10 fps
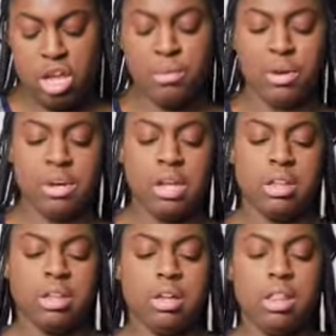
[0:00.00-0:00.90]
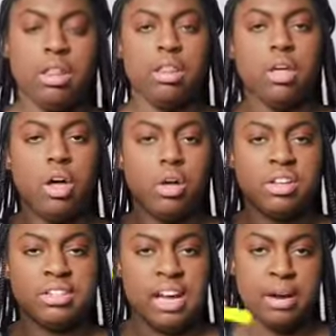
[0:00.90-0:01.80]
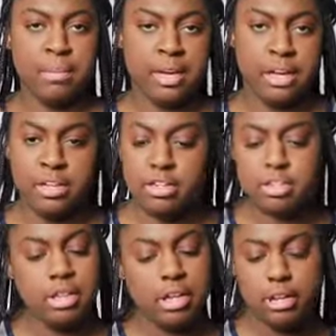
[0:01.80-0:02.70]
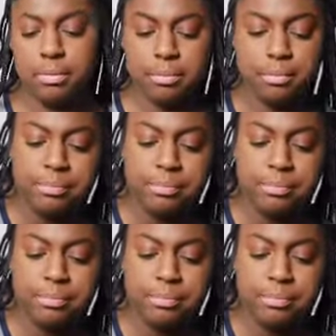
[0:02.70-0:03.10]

and we're gonna color the whole entire page yellow.